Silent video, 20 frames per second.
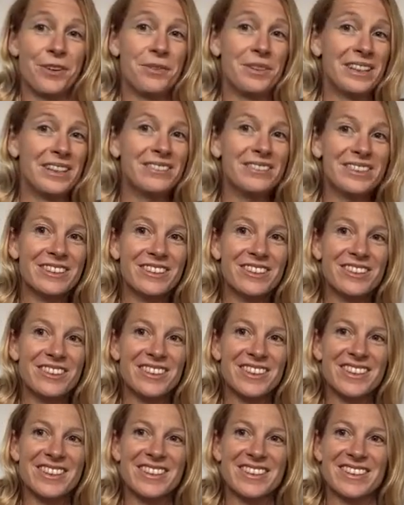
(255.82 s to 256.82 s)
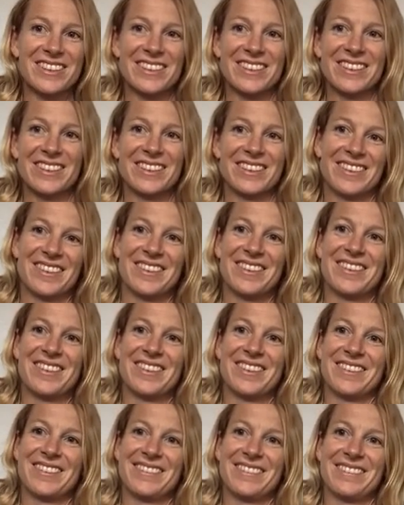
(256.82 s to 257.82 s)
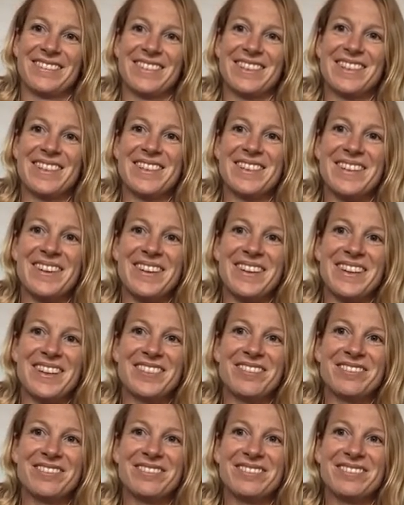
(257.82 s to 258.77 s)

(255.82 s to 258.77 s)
no one even noticed. So